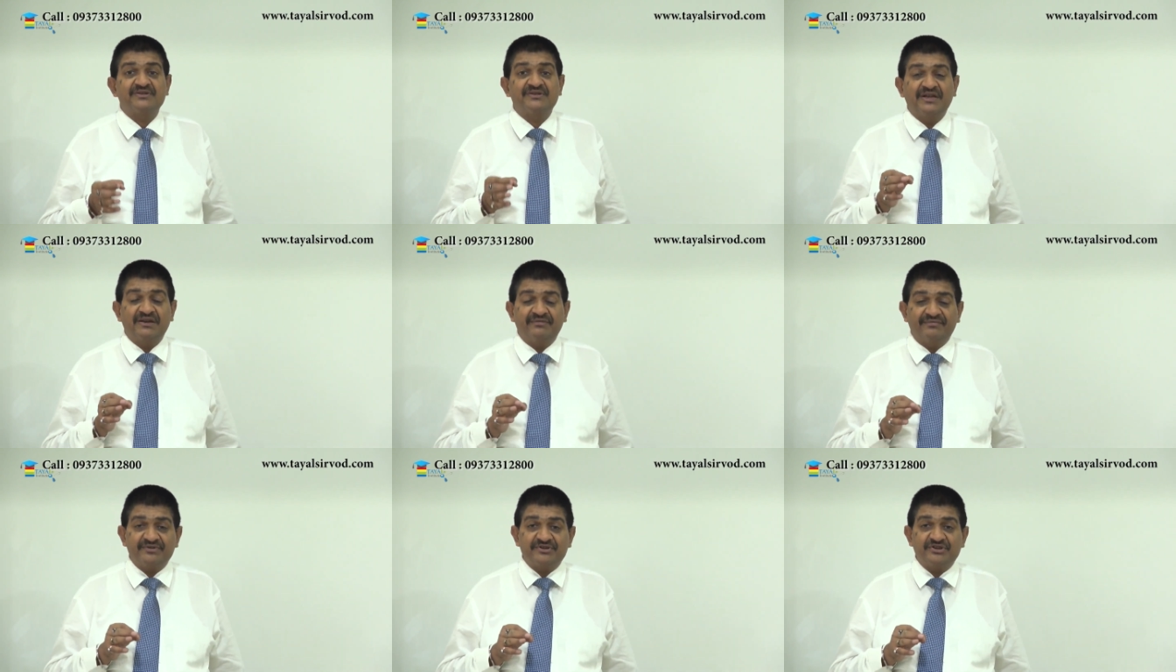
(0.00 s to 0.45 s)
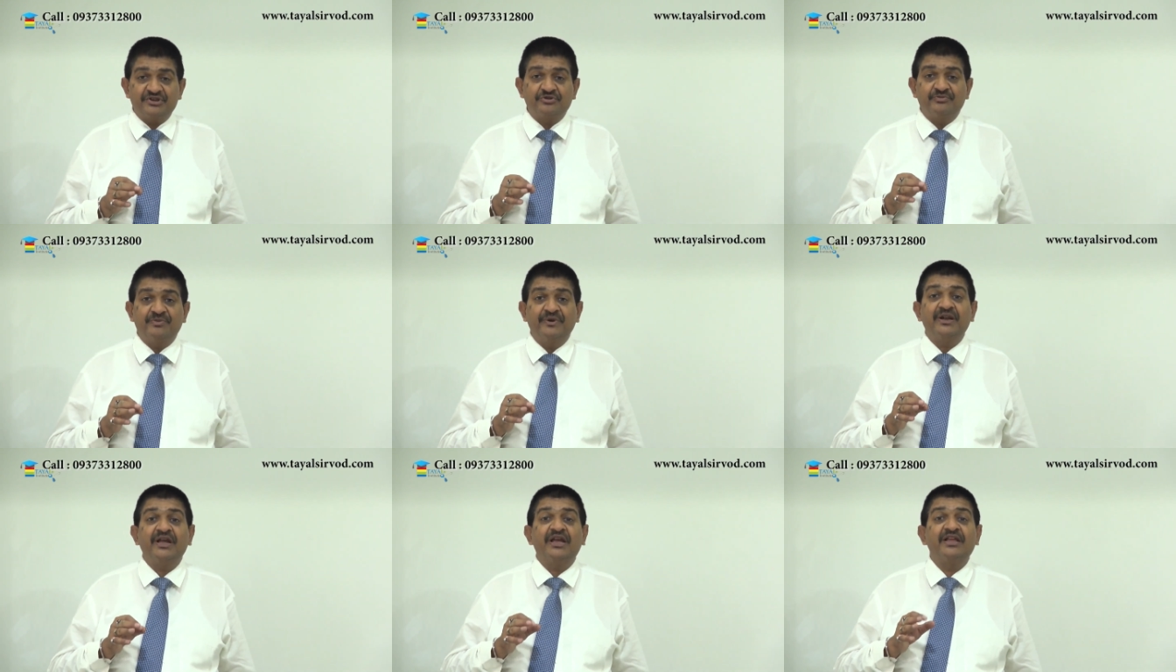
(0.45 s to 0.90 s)

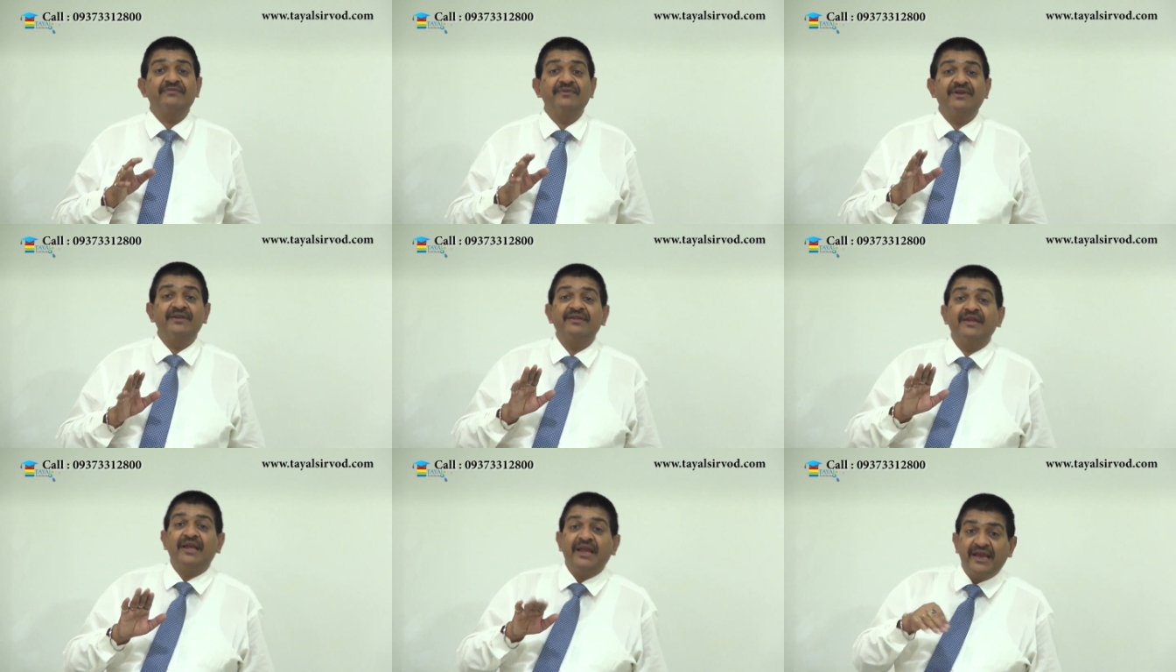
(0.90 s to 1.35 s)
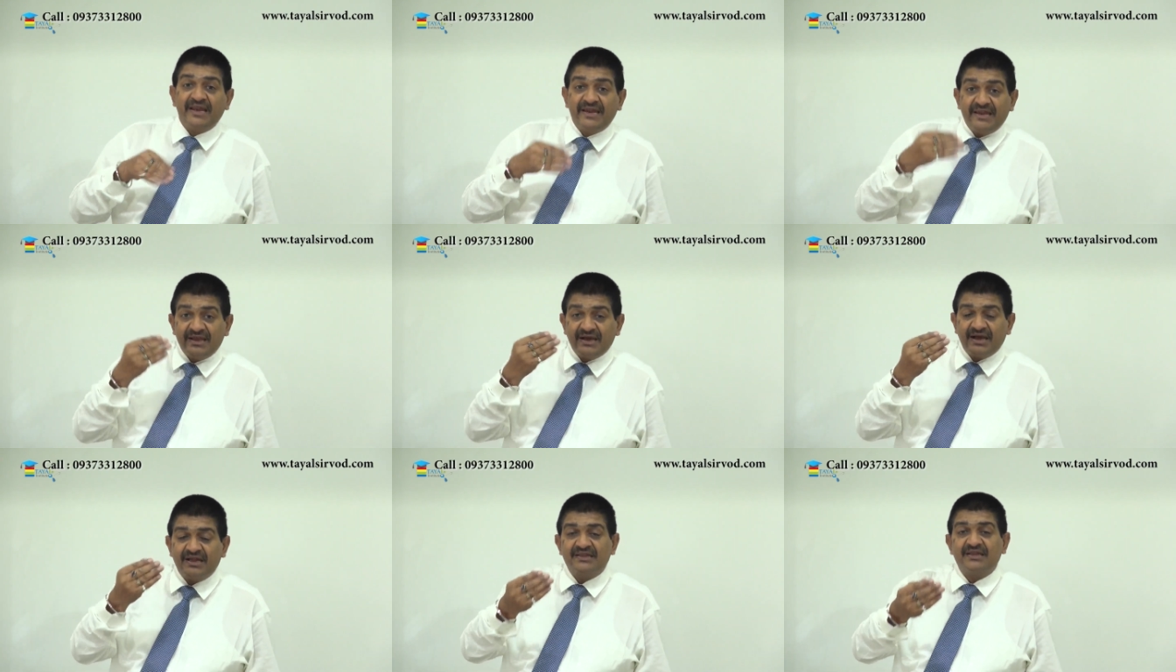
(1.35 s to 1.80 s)
self-assessment as well as
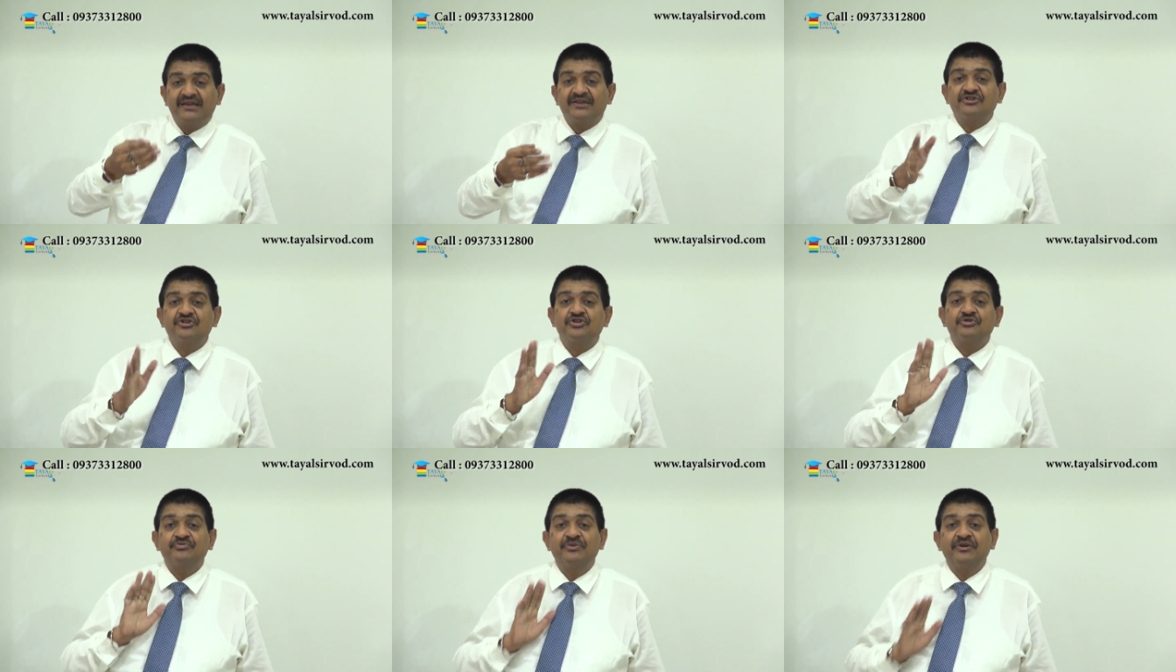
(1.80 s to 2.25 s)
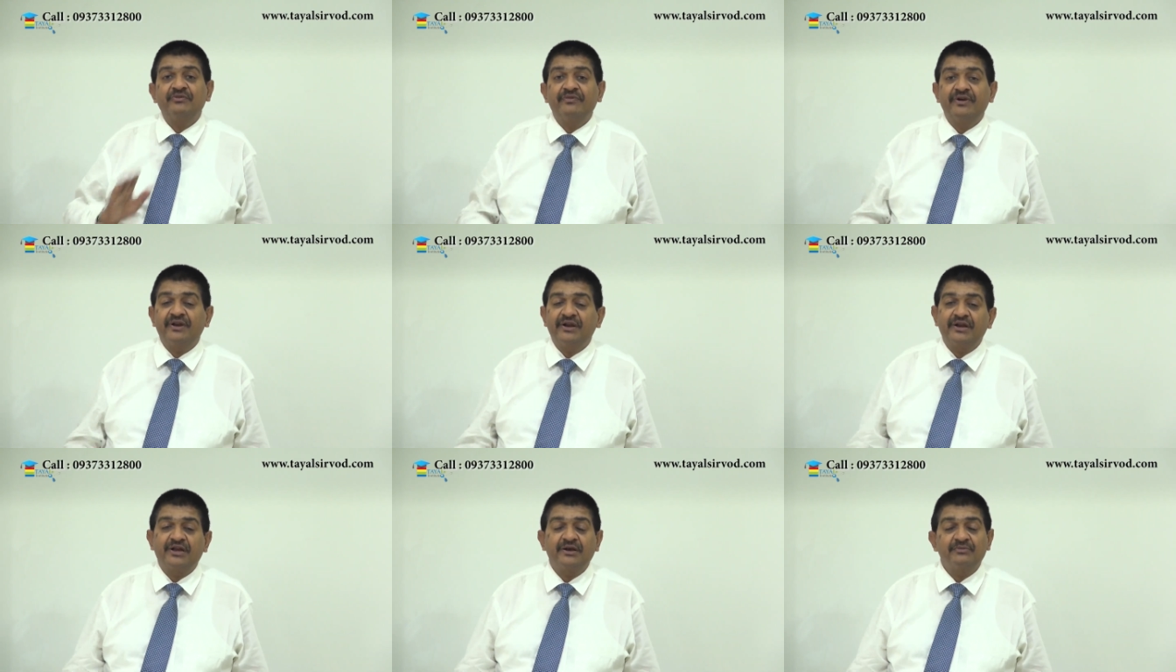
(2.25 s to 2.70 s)
any other assessment
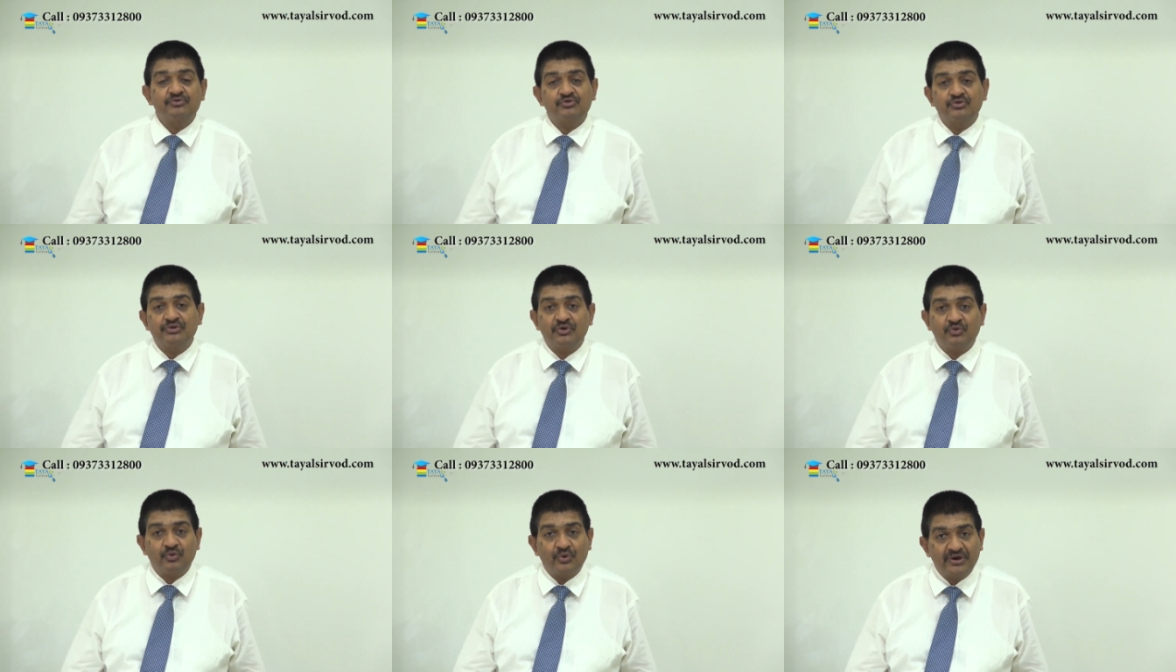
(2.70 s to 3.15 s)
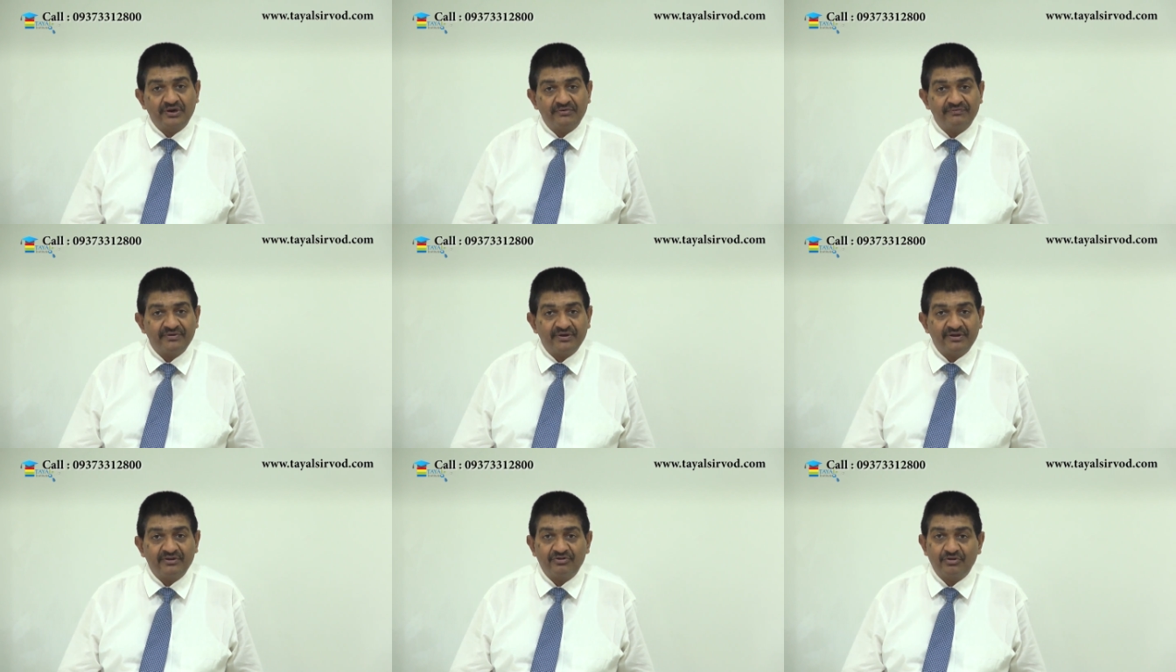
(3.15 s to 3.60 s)
where it comes to the
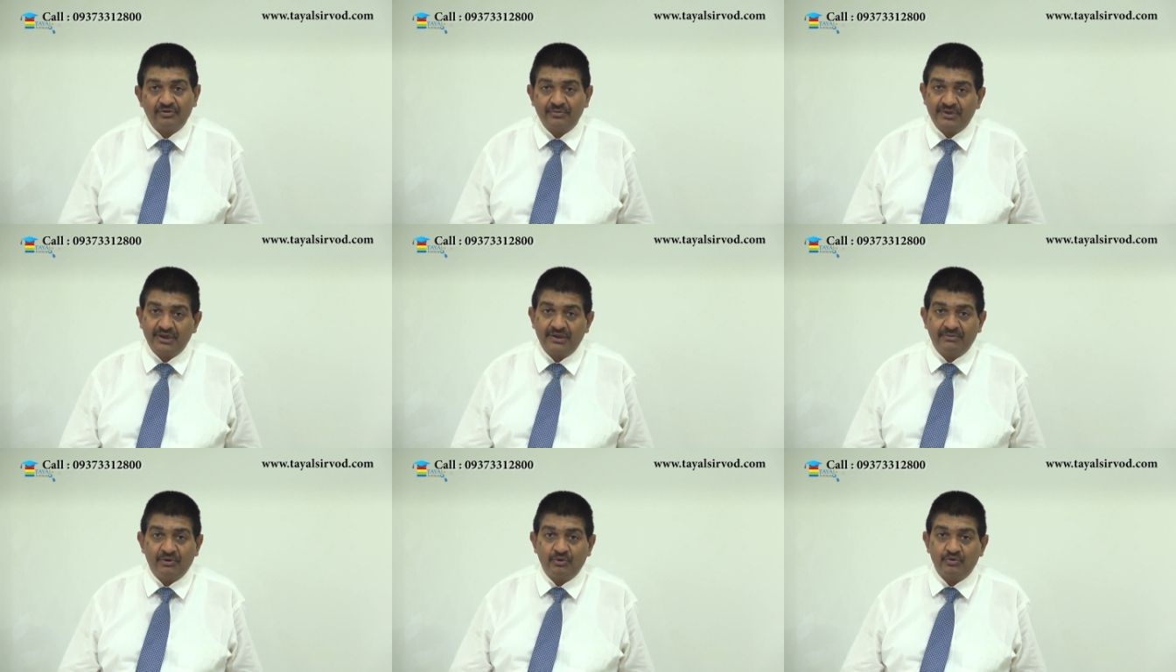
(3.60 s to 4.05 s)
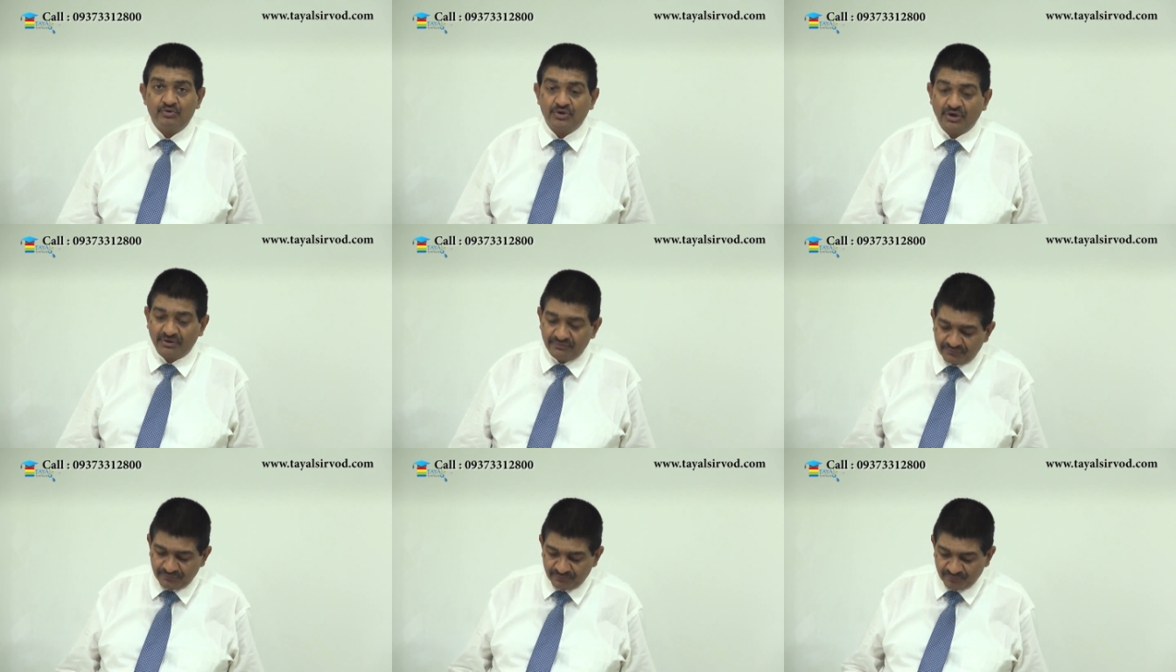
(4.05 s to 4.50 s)
quantification of the amount
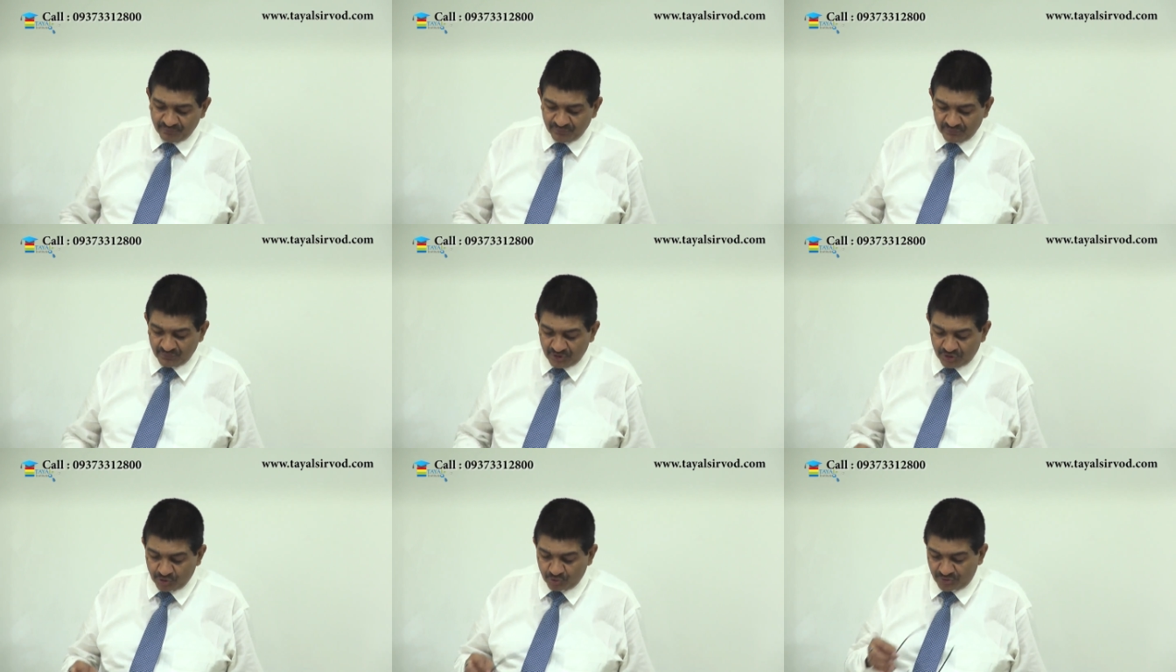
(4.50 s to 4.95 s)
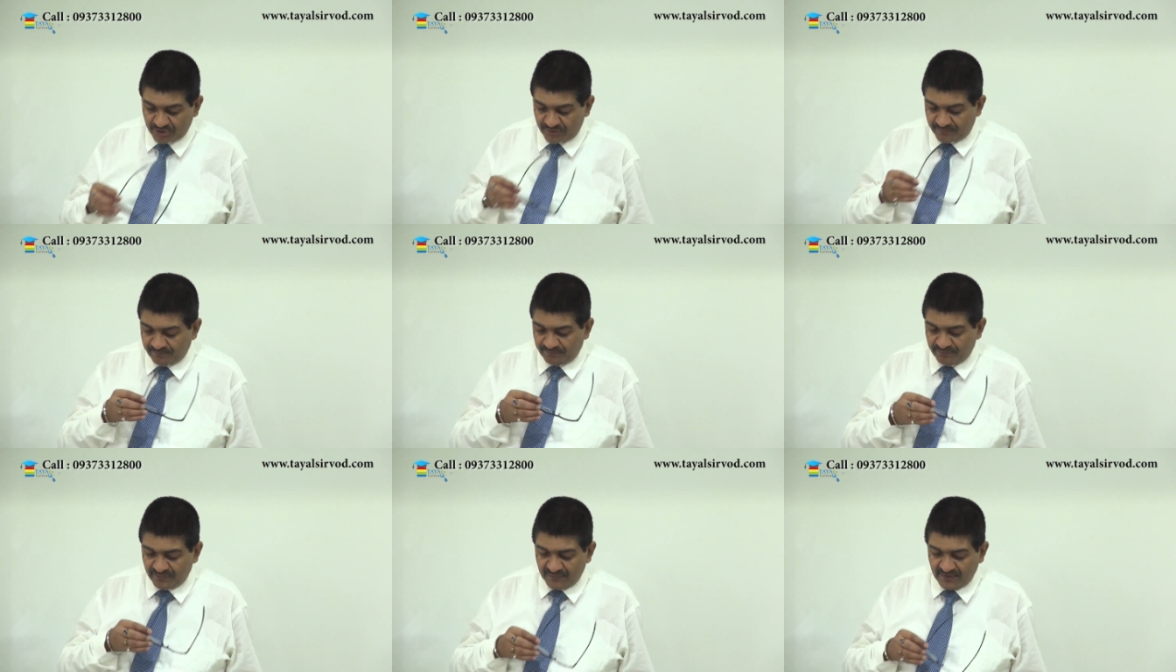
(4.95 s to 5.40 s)
of duty.